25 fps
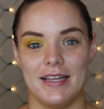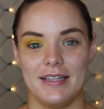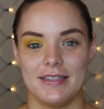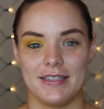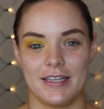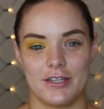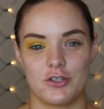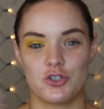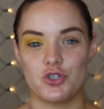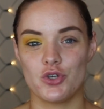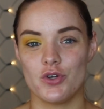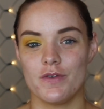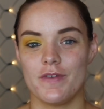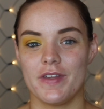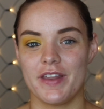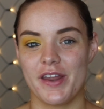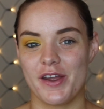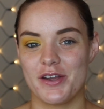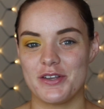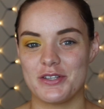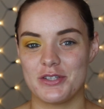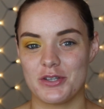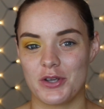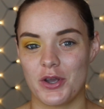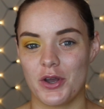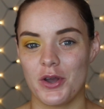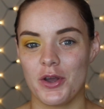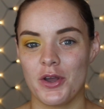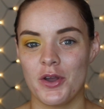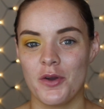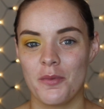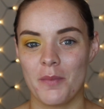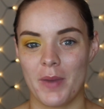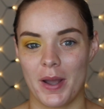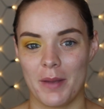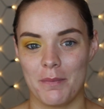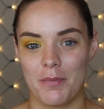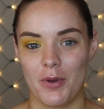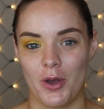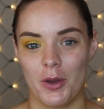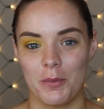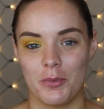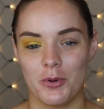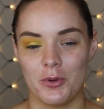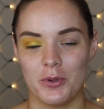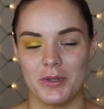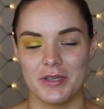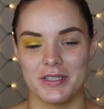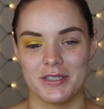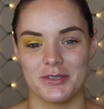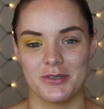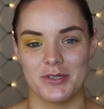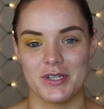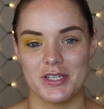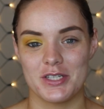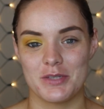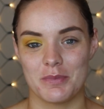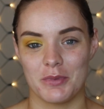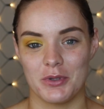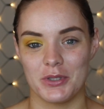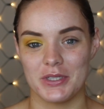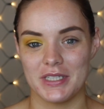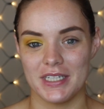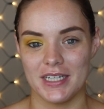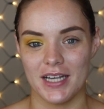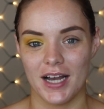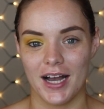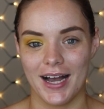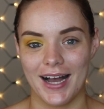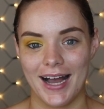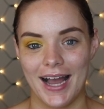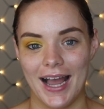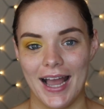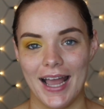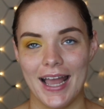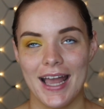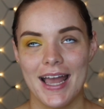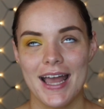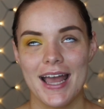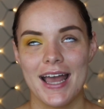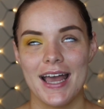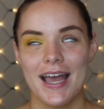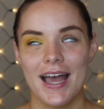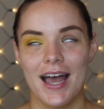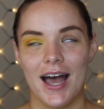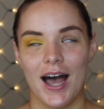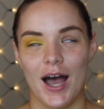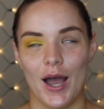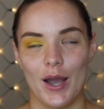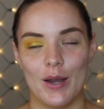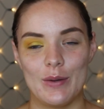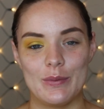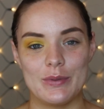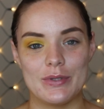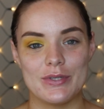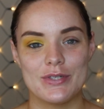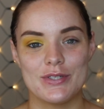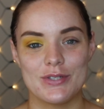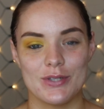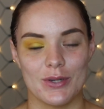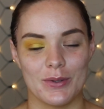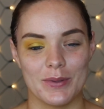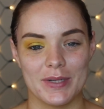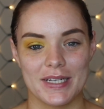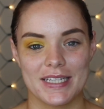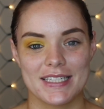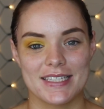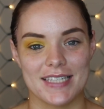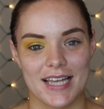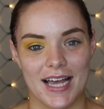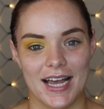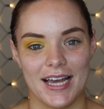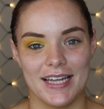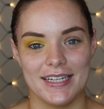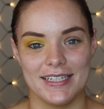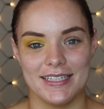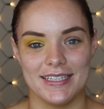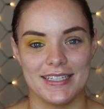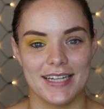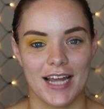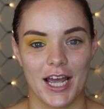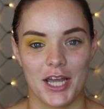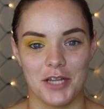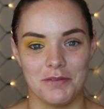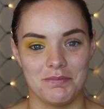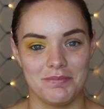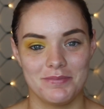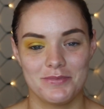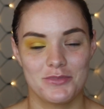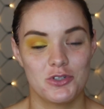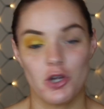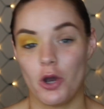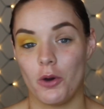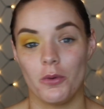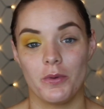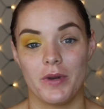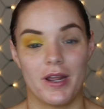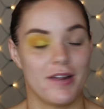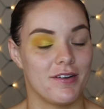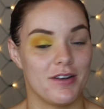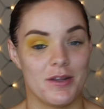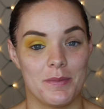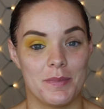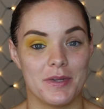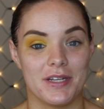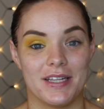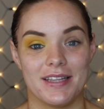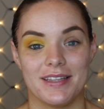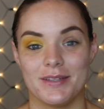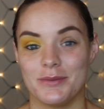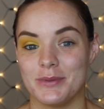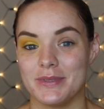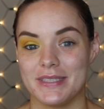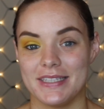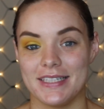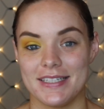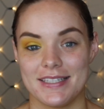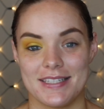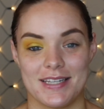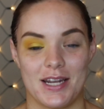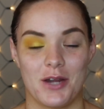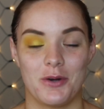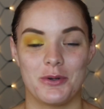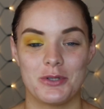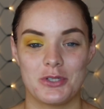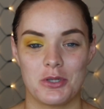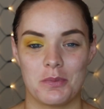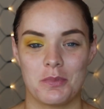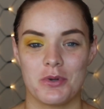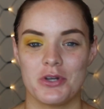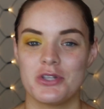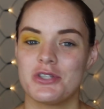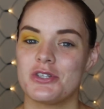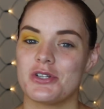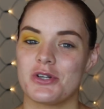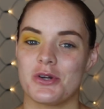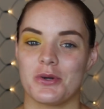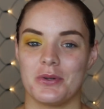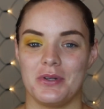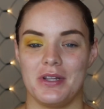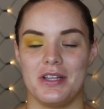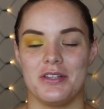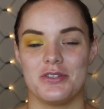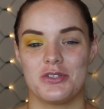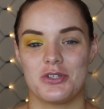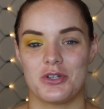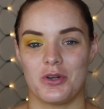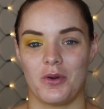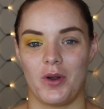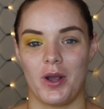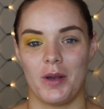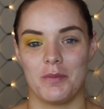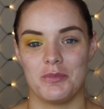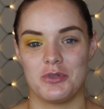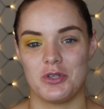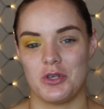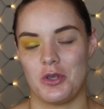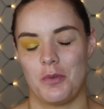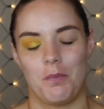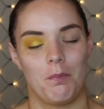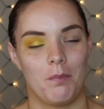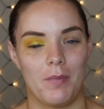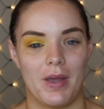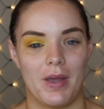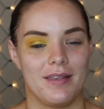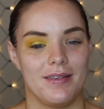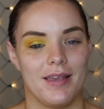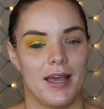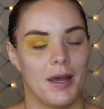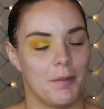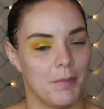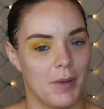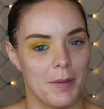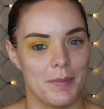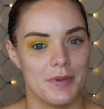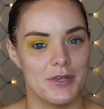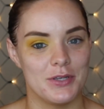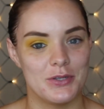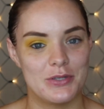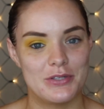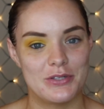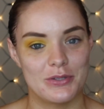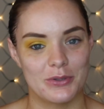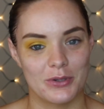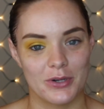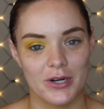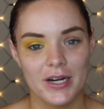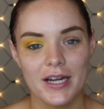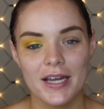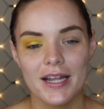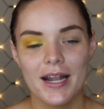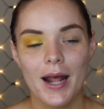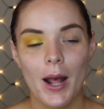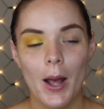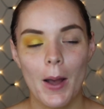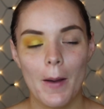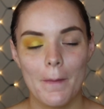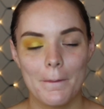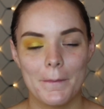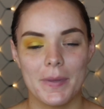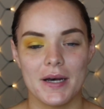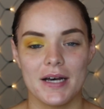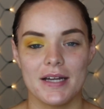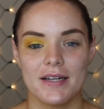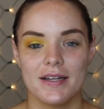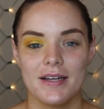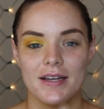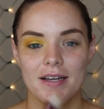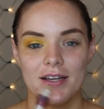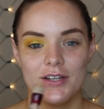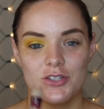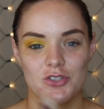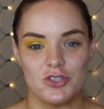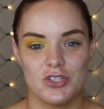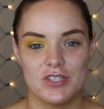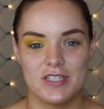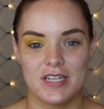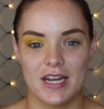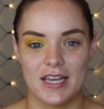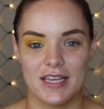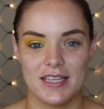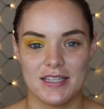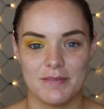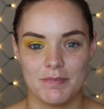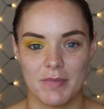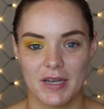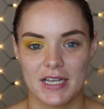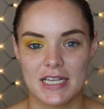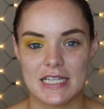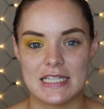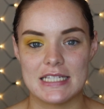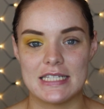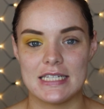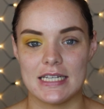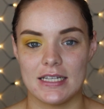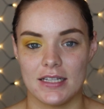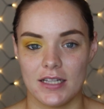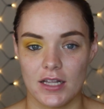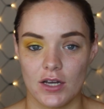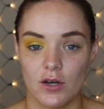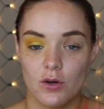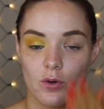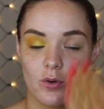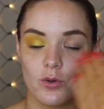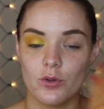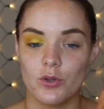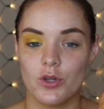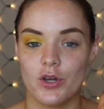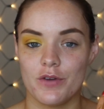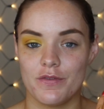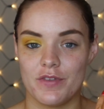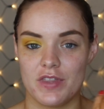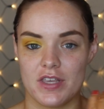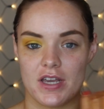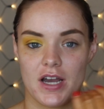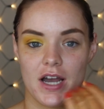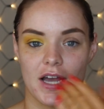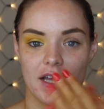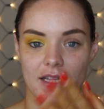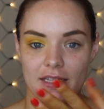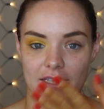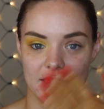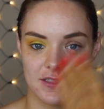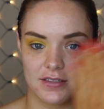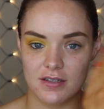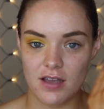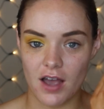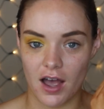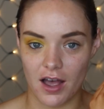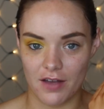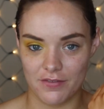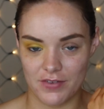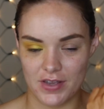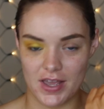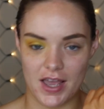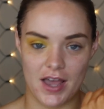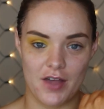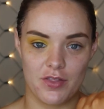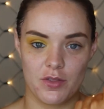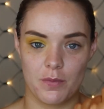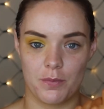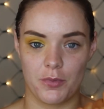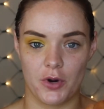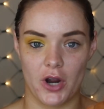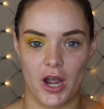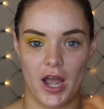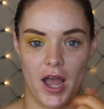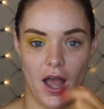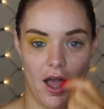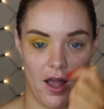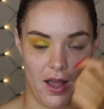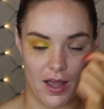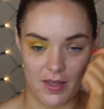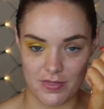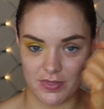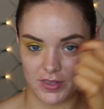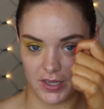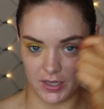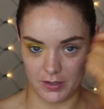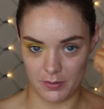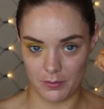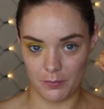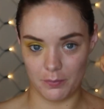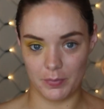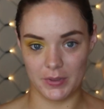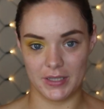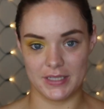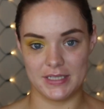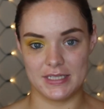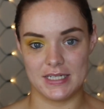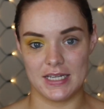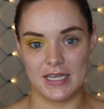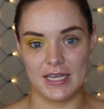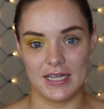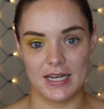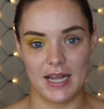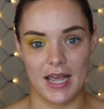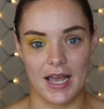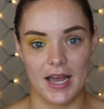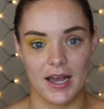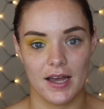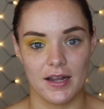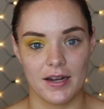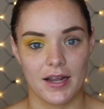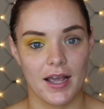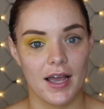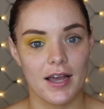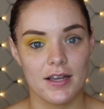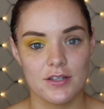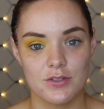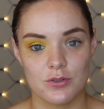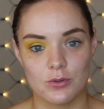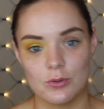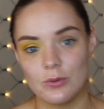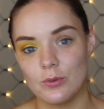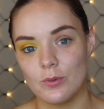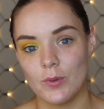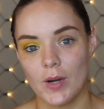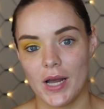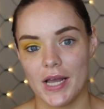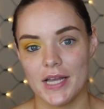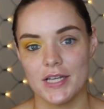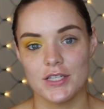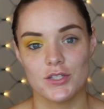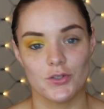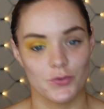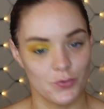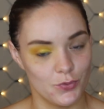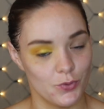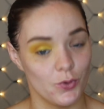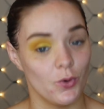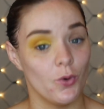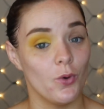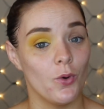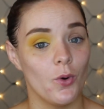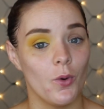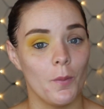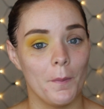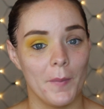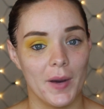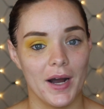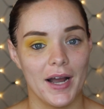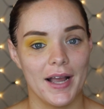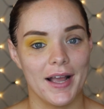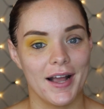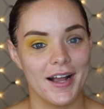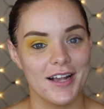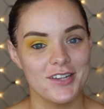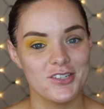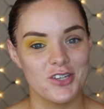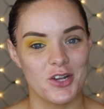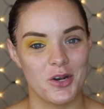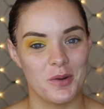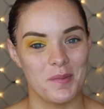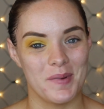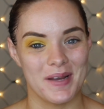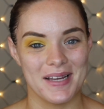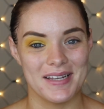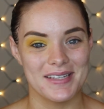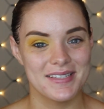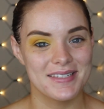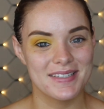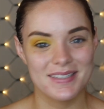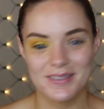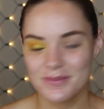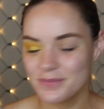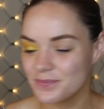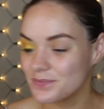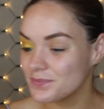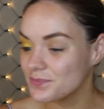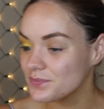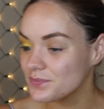like 2 videos ago, my purple glittery smoky eye. I was so excited. I told anybody that would listen. I also posted it on Instagram, so yeah, maybe you saw it. But just taking my concealer all over the eyelid, carving out the brow, and then blending it out, as always, for my eyeshadow base.